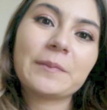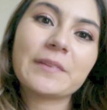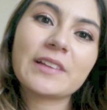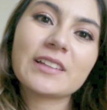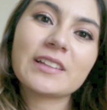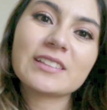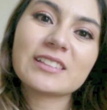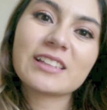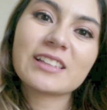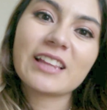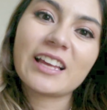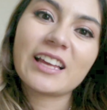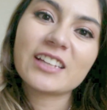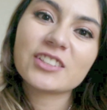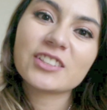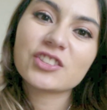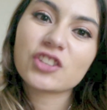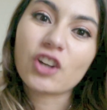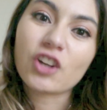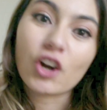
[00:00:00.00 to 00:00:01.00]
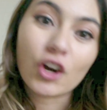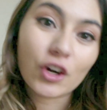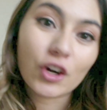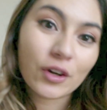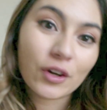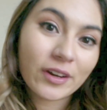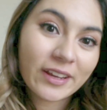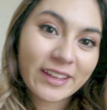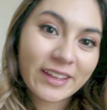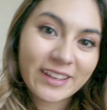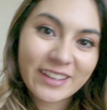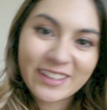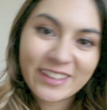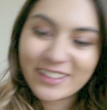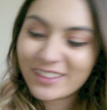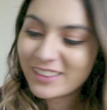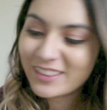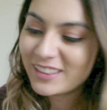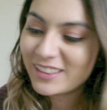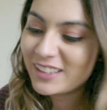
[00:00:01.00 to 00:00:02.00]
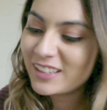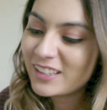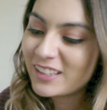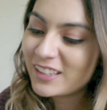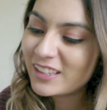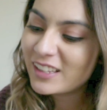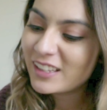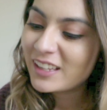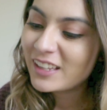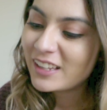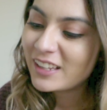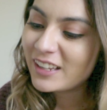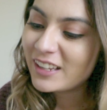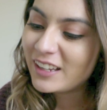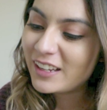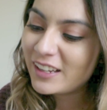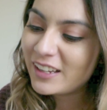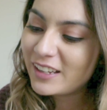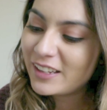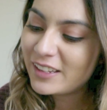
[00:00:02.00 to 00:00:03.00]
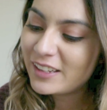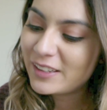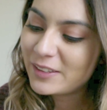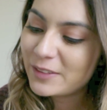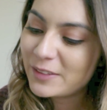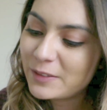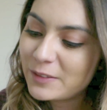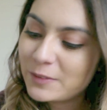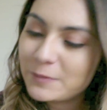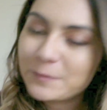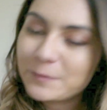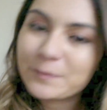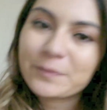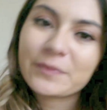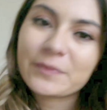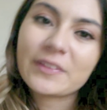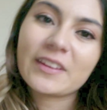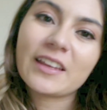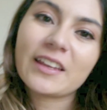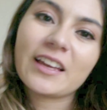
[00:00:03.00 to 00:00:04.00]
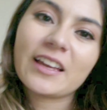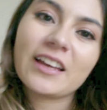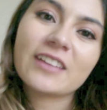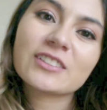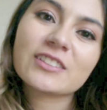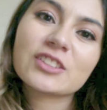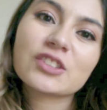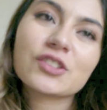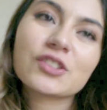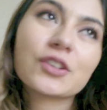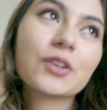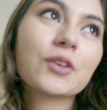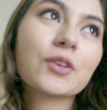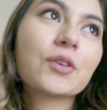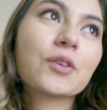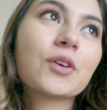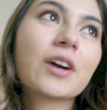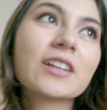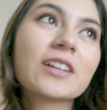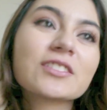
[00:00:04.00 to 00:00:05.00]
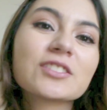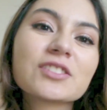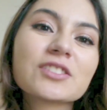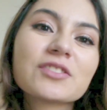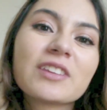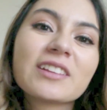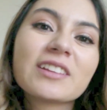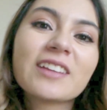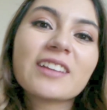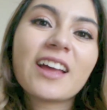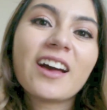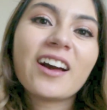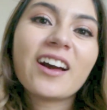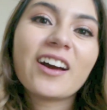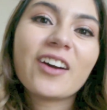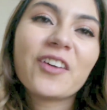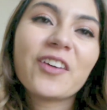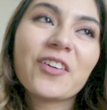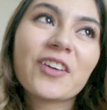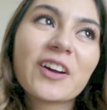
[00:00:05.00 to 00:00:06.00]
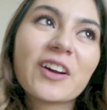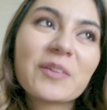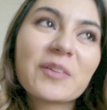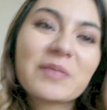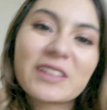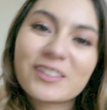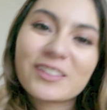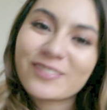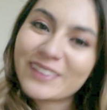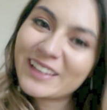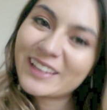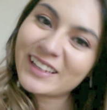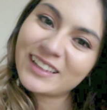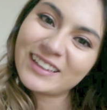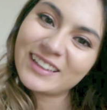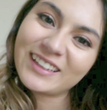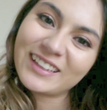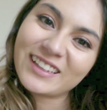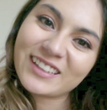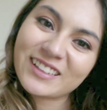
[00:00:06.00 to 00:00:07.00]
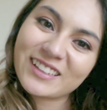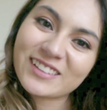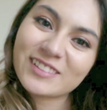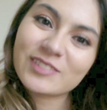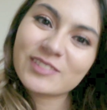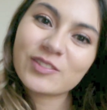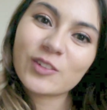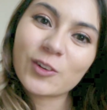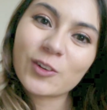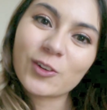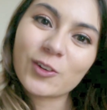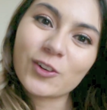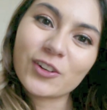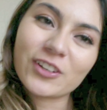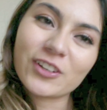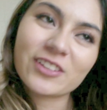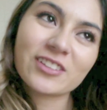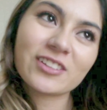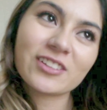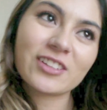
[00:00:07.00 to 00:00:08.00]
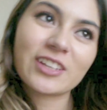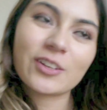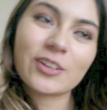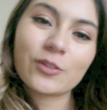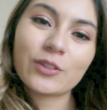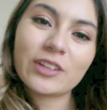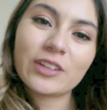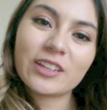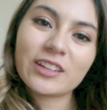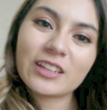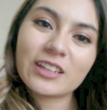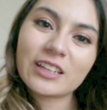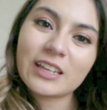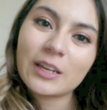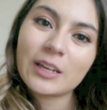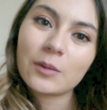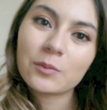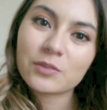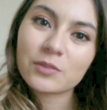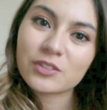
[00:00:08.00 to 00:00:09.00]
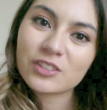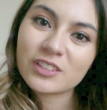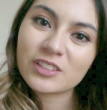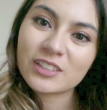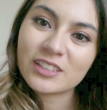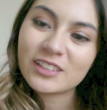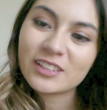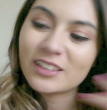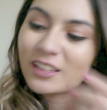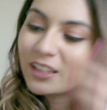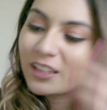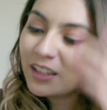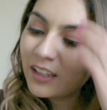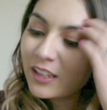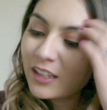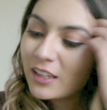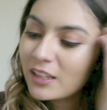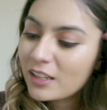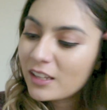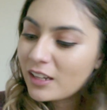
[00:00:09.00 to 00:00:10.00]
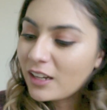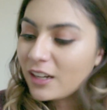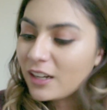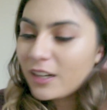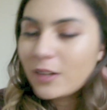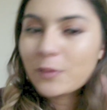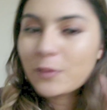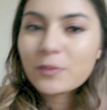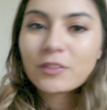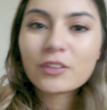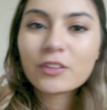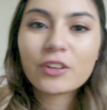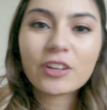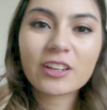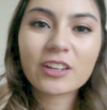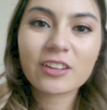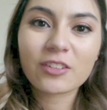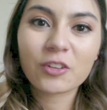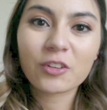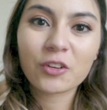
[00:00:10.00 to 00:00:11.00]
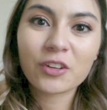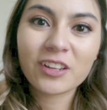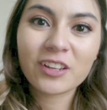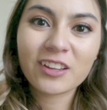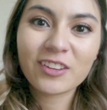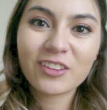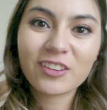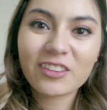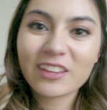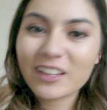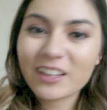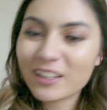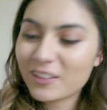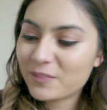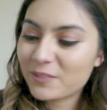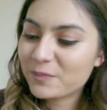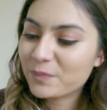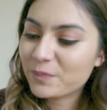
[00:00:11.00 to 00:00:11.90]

slash RN. Um, so I just found out I passed my NCLEX, of course. You can read in the caption. So you guys already knew that.